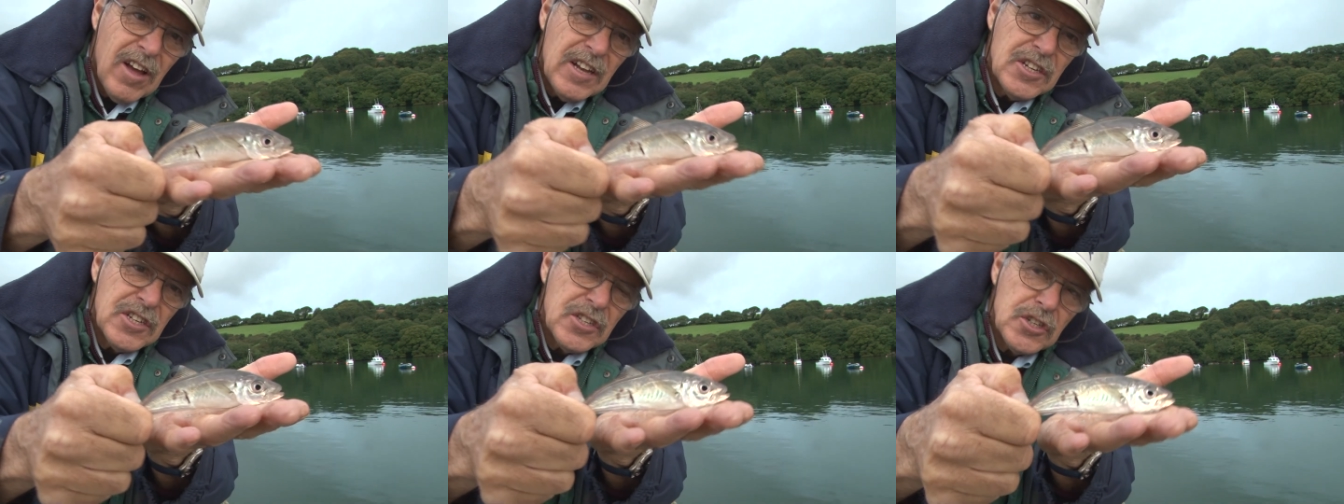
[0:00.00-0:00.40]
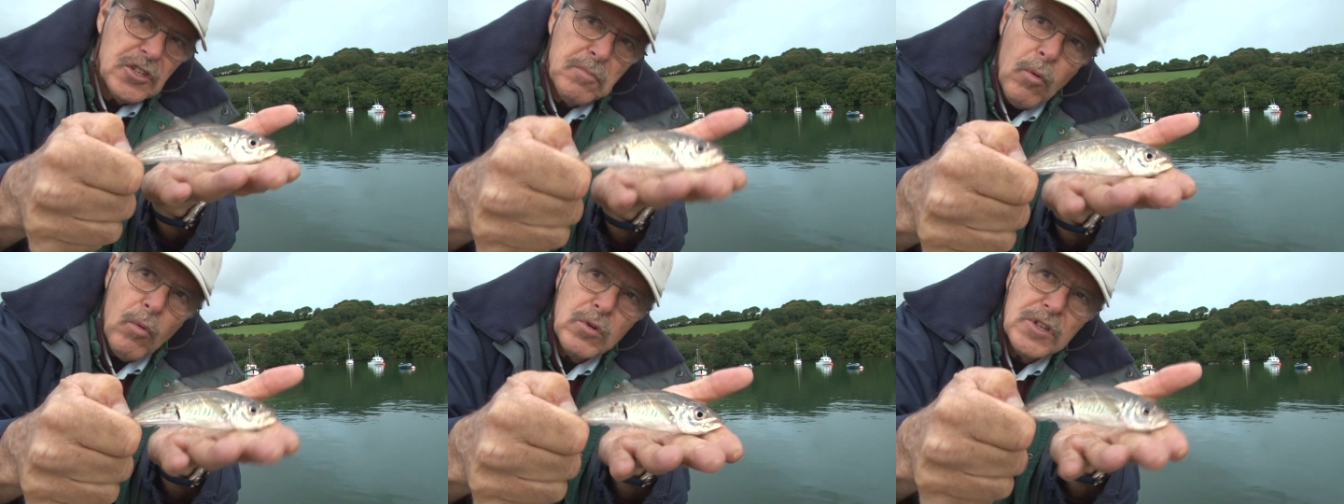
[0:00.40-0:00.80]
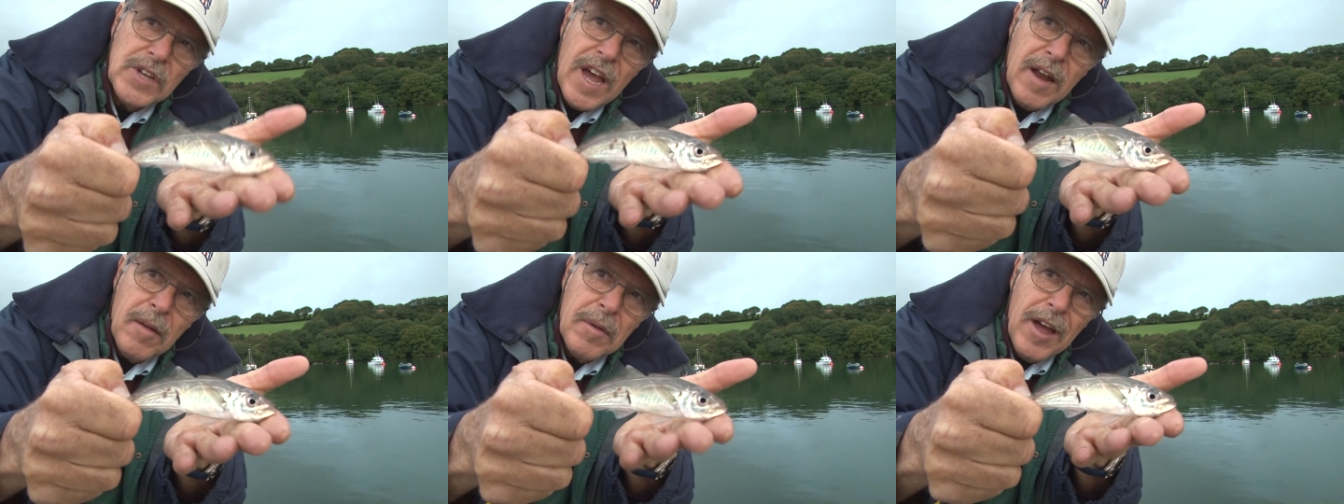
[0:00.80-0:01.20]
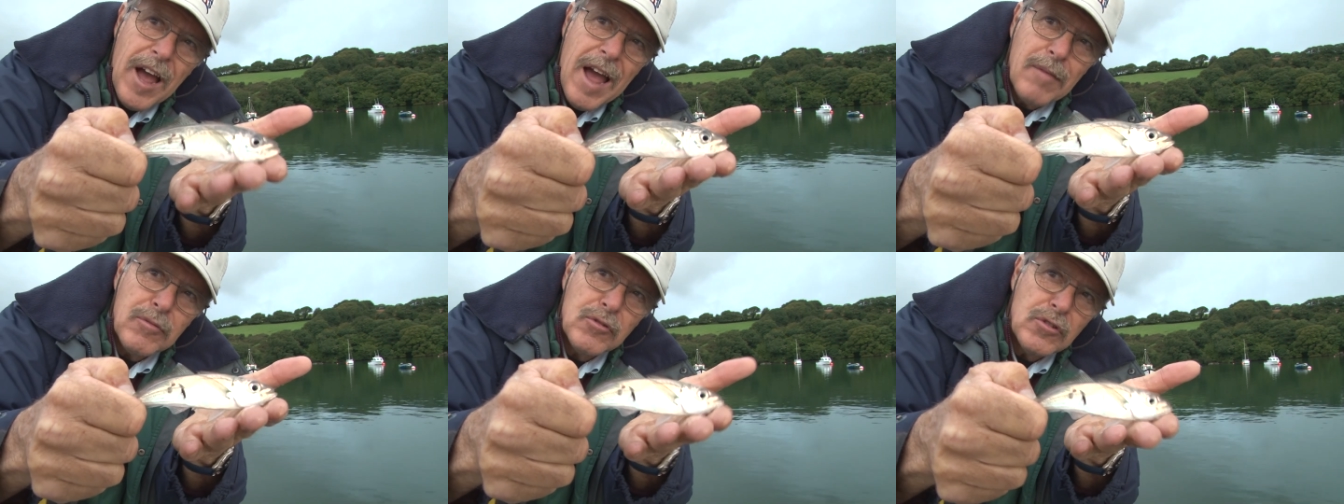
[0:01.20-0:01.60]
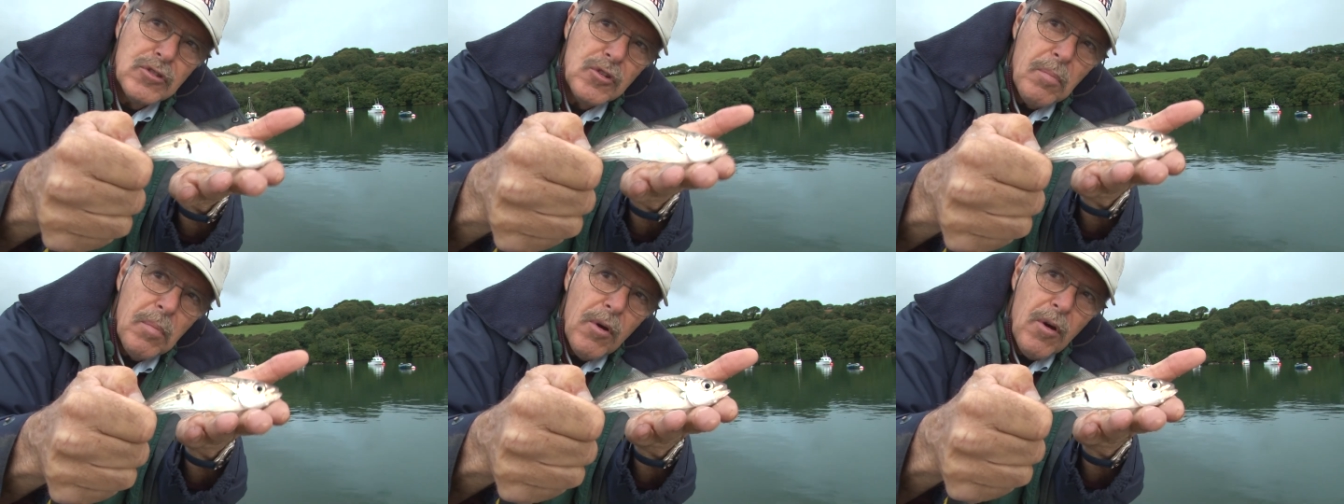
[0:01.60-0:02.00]
Just a small scad. It'll be absolutely
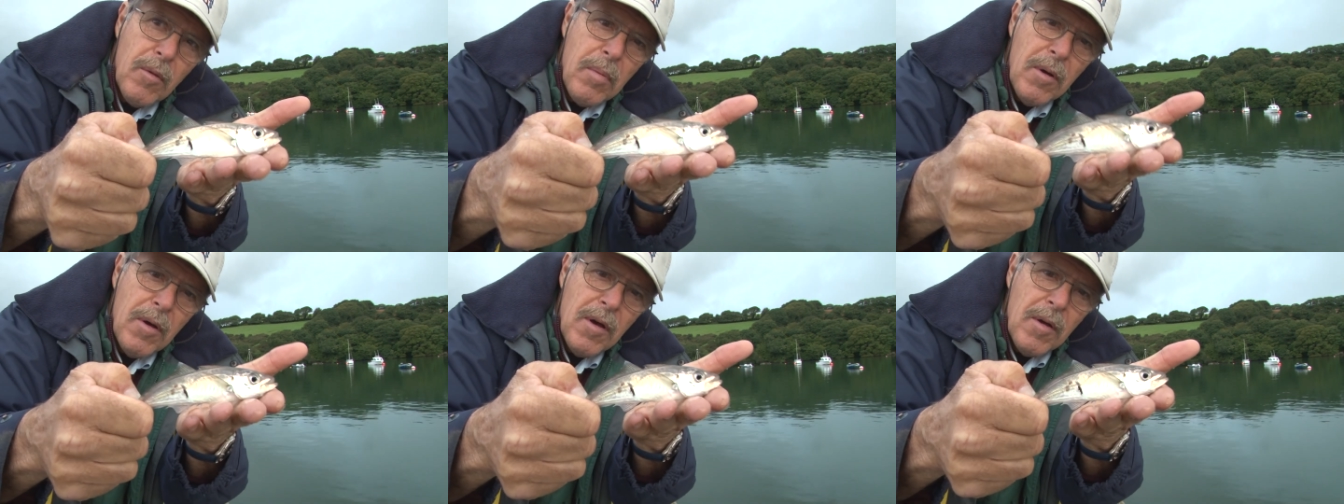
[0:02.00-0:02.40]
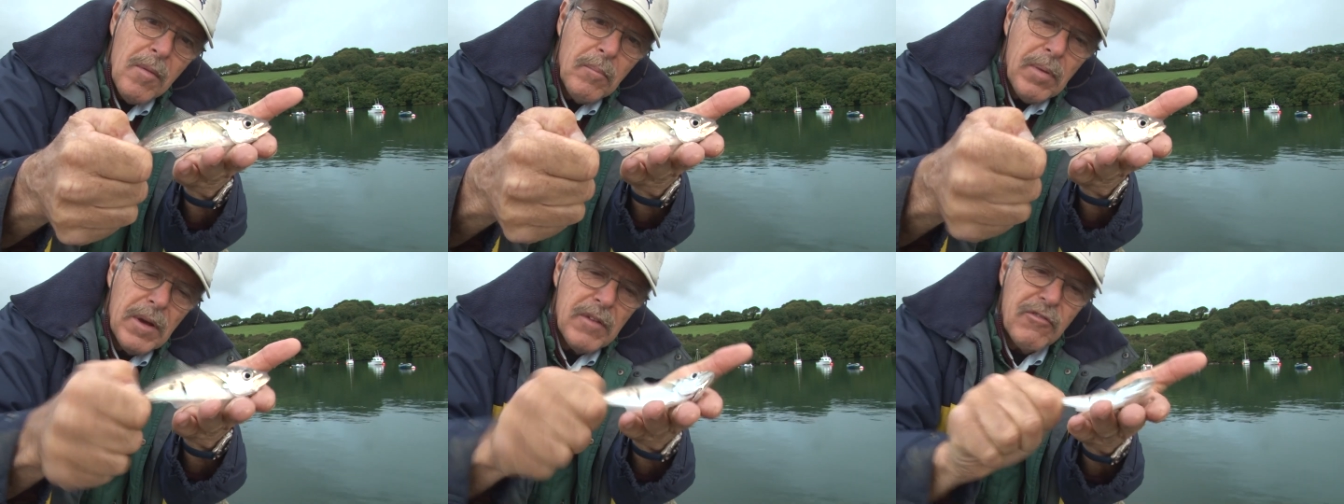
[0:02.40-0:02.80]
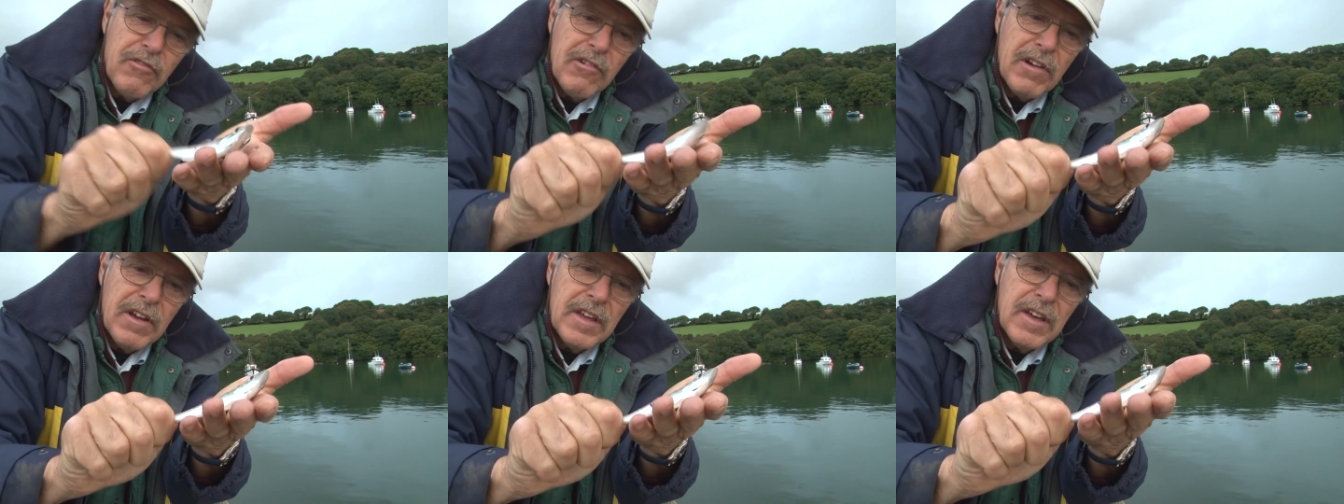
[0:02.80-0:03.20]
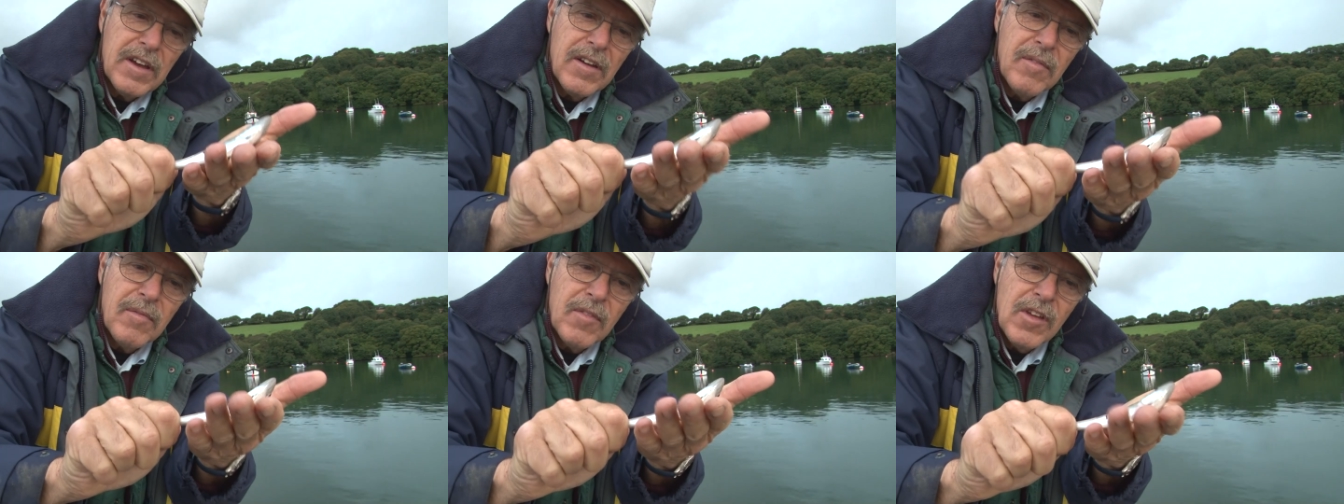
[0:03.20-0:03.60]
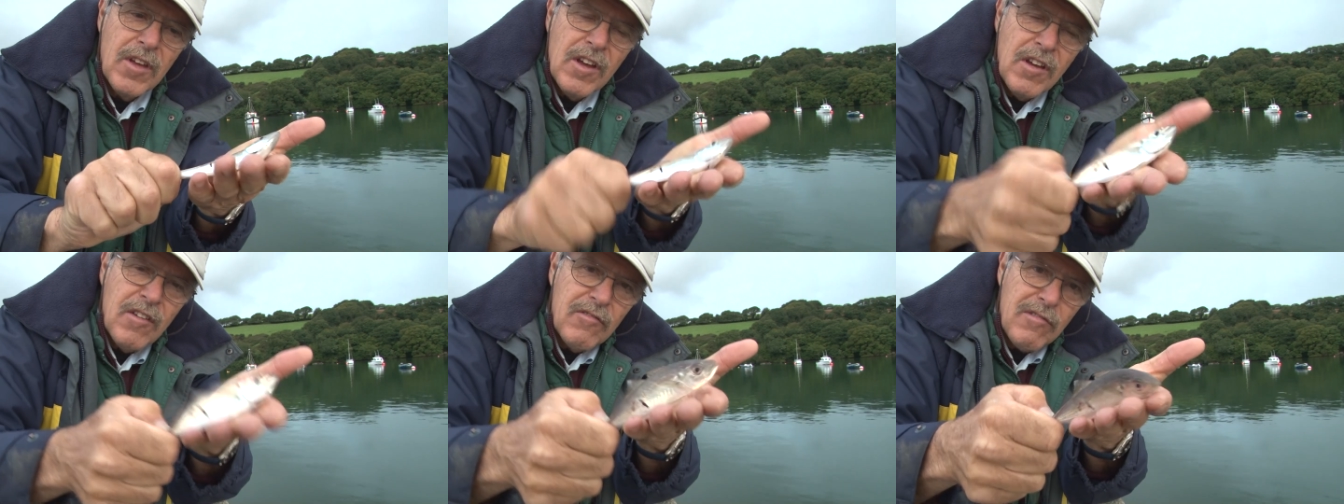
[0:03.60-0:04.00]
superb bait for a, uh,
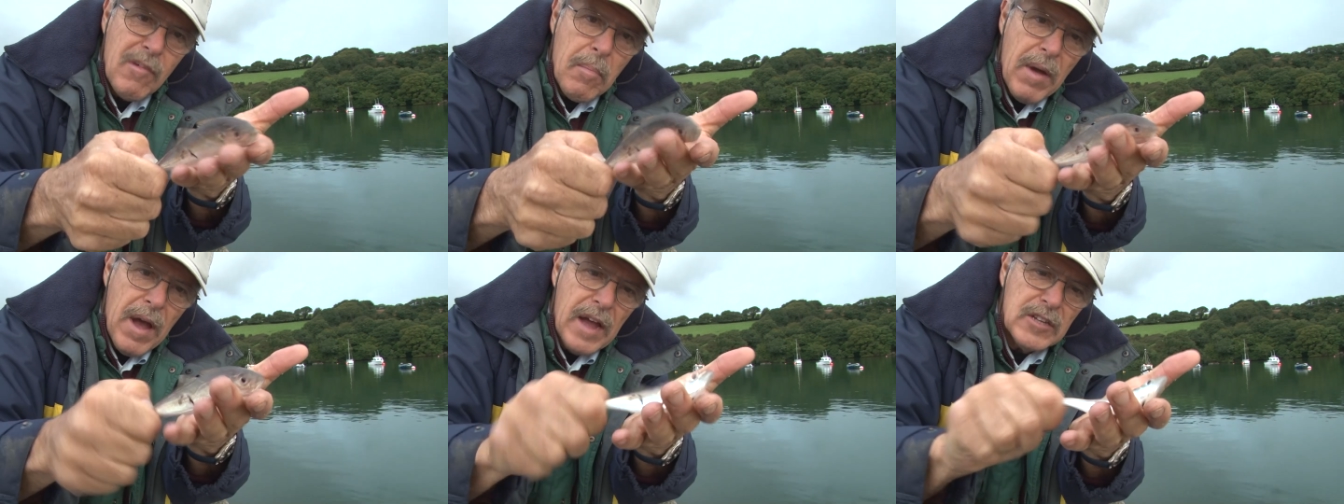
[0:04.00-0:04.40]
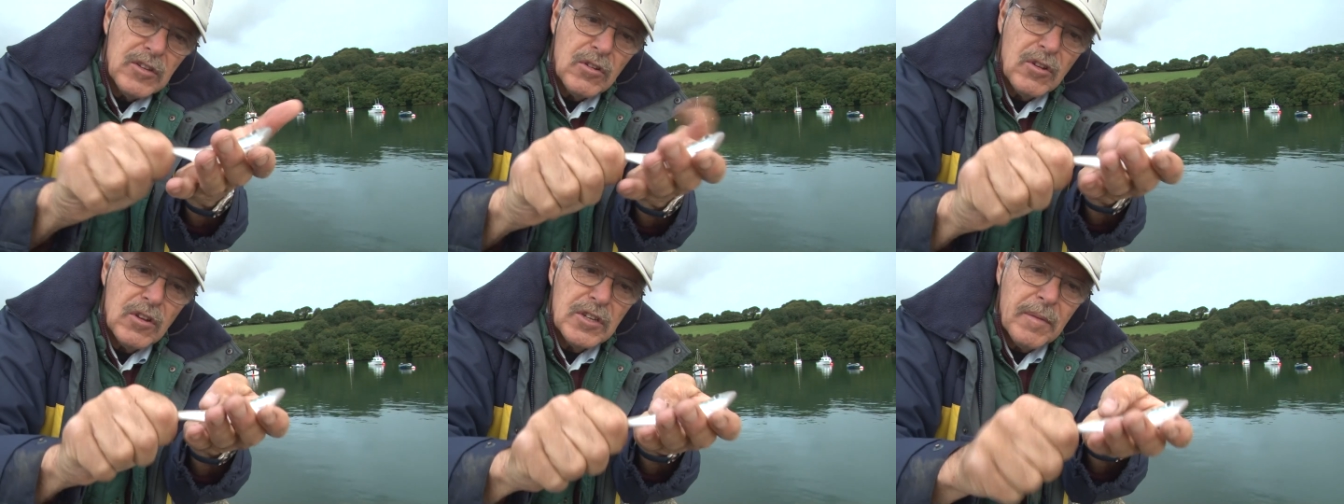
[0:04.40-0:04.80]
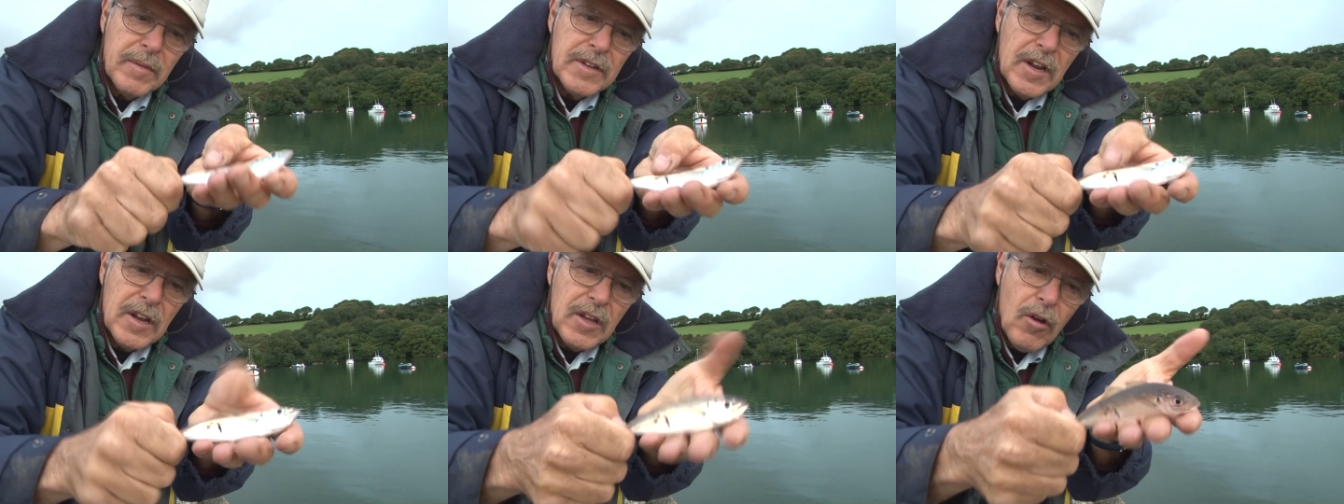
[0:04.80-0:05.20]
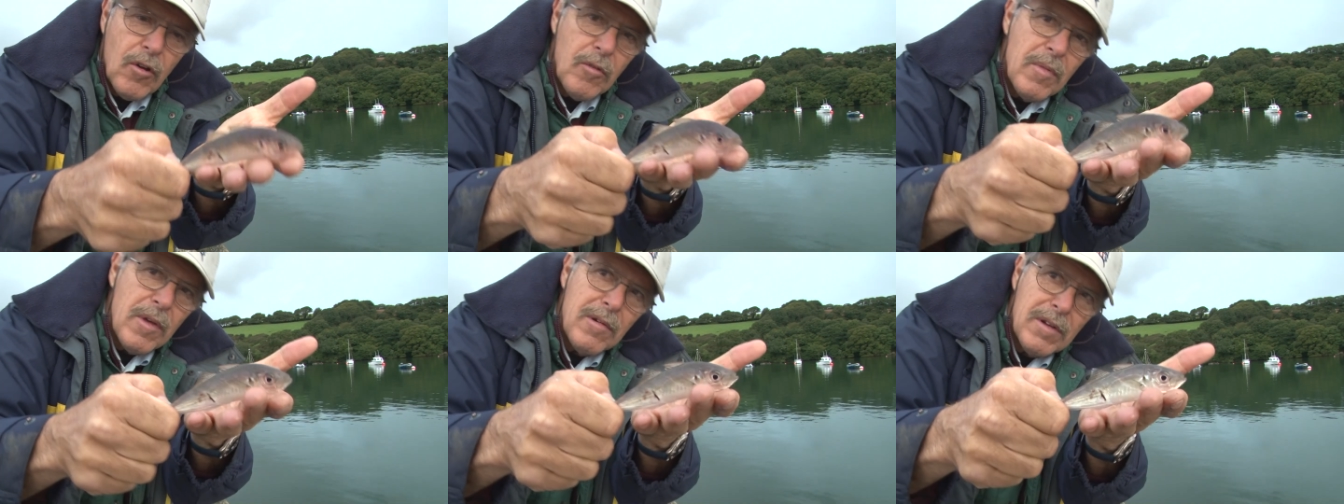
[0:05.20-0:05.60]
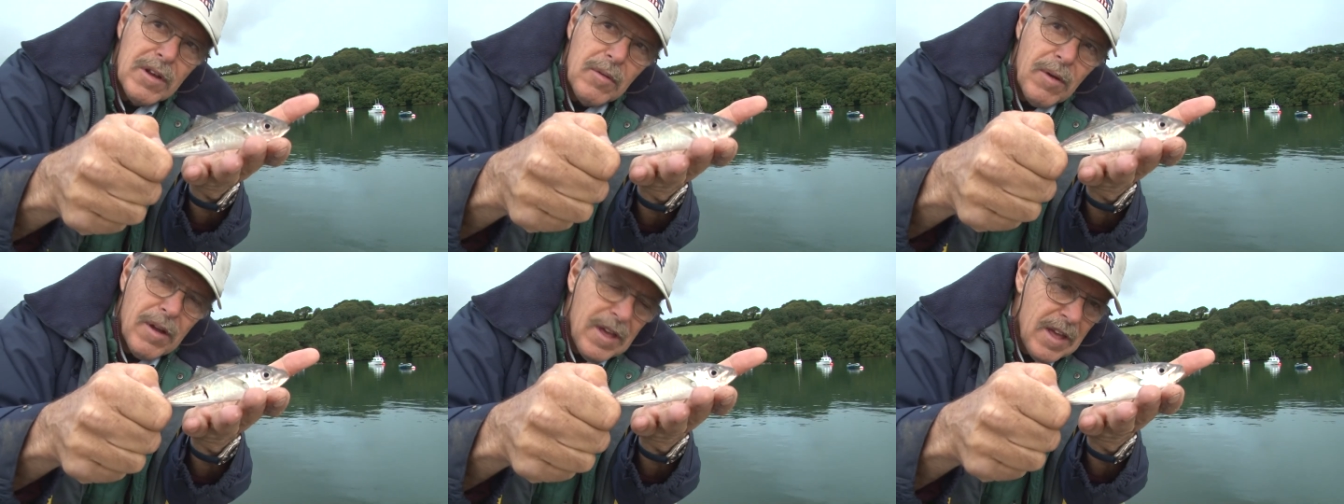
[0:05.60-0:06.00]
for a bass. Looks like something's had a go in there
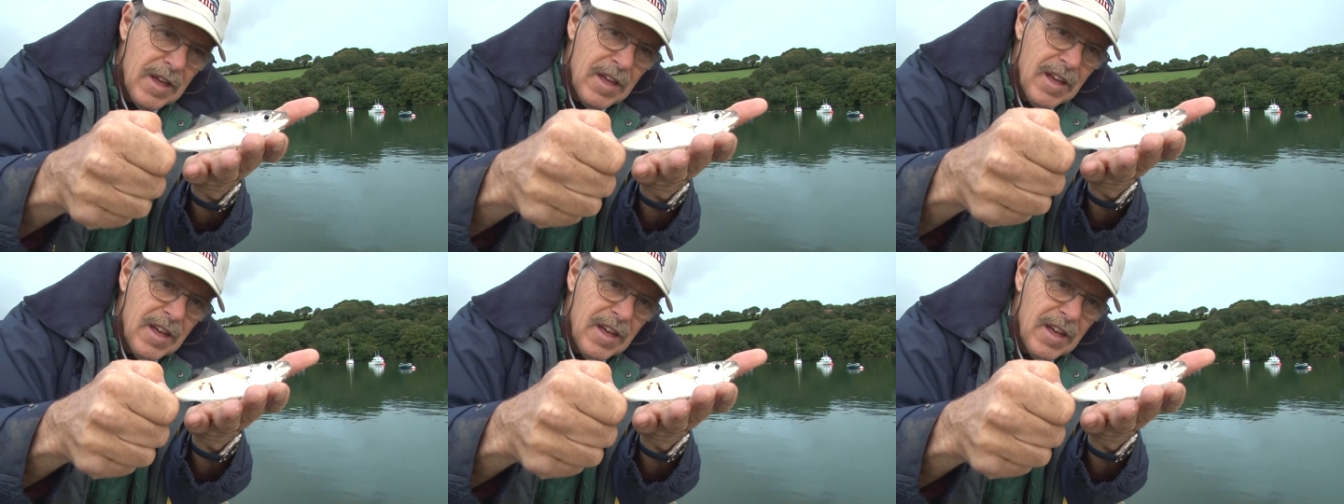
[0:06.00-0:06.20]
anyway.